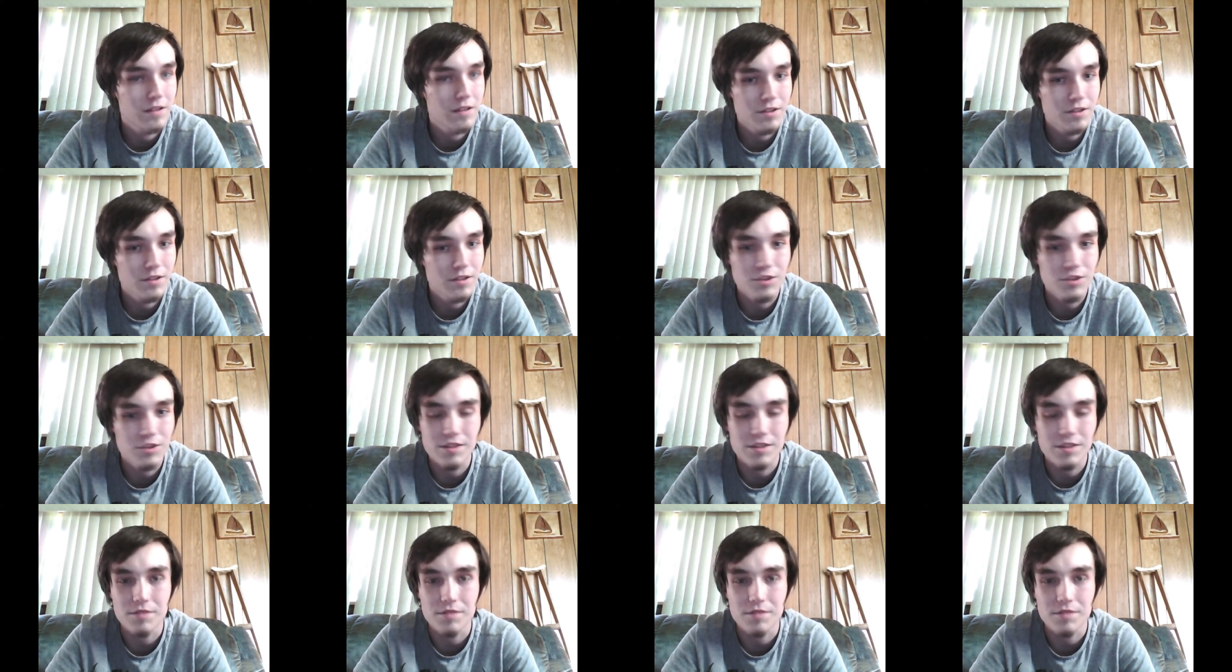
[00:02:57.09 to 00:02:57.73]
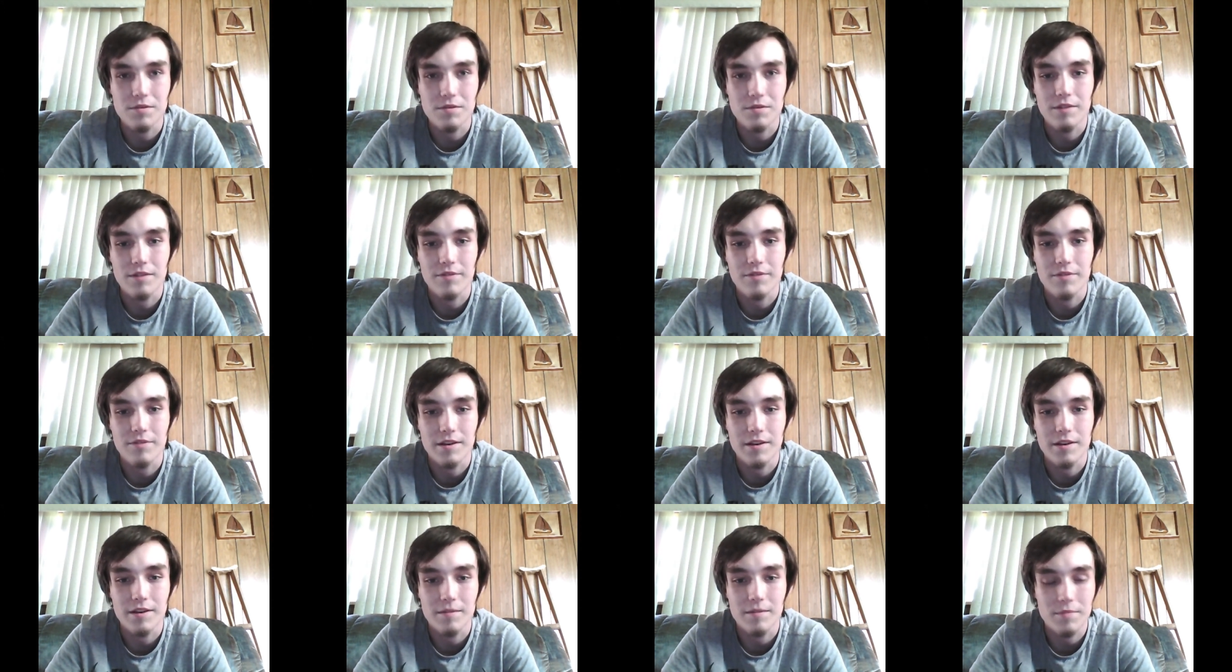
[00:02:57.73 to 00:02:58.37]
Shih Tzu
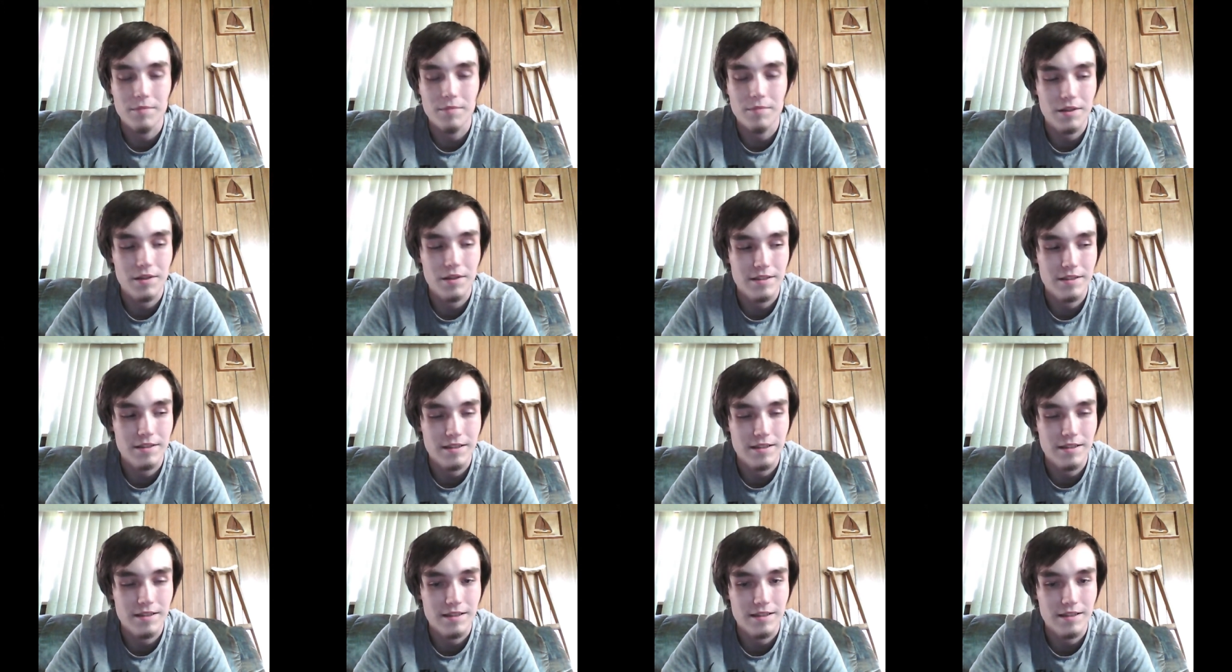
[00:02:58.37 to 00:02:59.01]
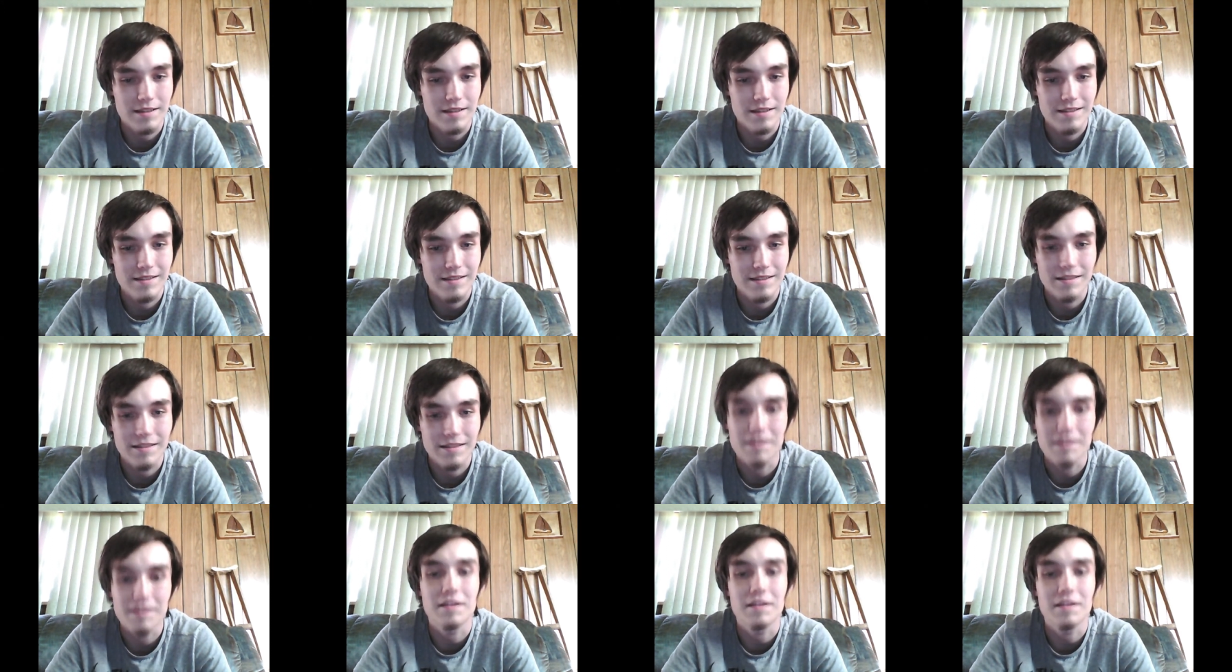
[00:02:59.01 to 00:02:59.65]
Griffin, but uh,
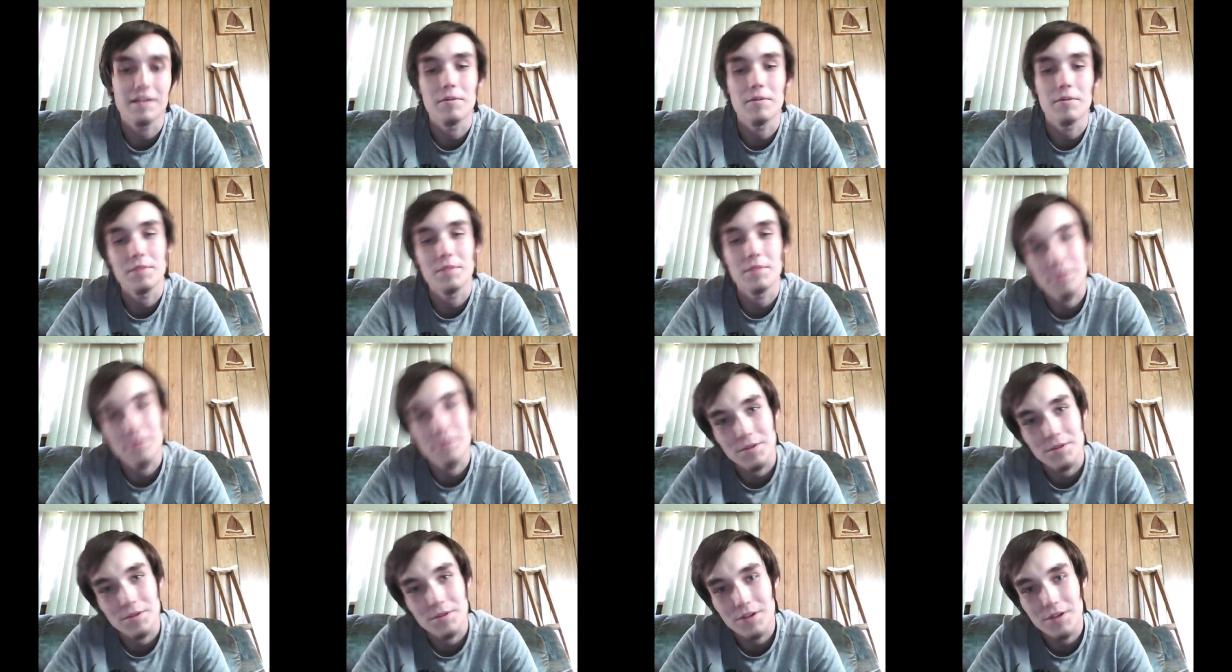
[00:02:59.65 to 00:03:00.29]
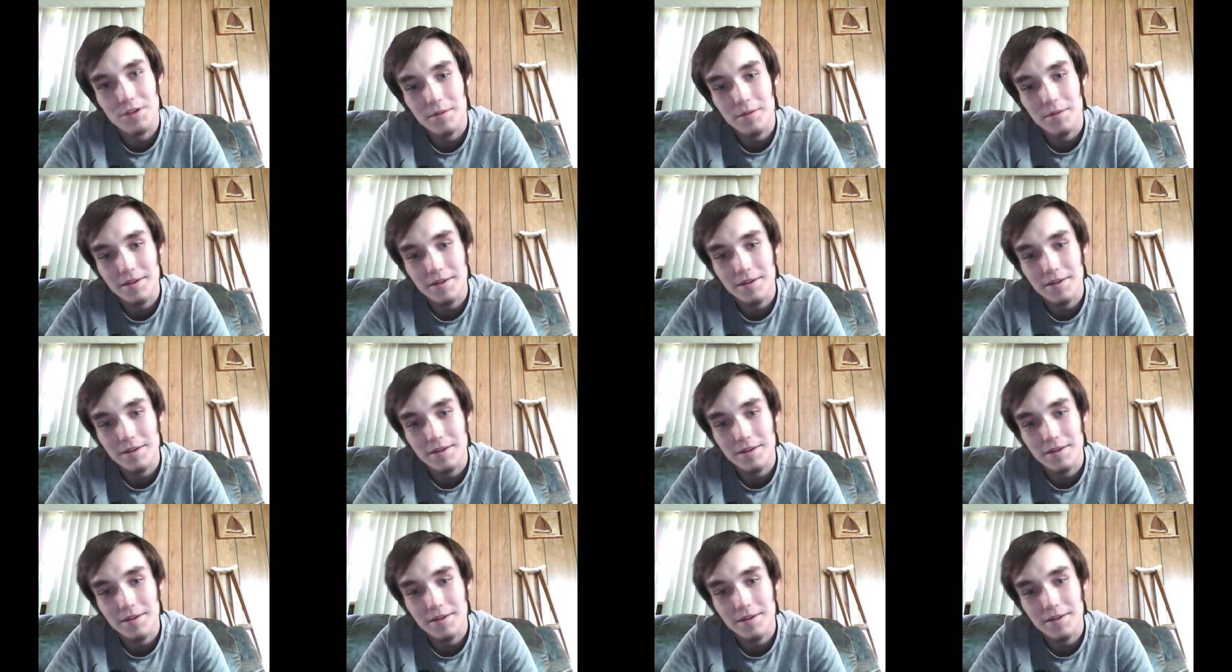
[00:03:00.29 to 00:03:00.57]
I think that would be too much copying.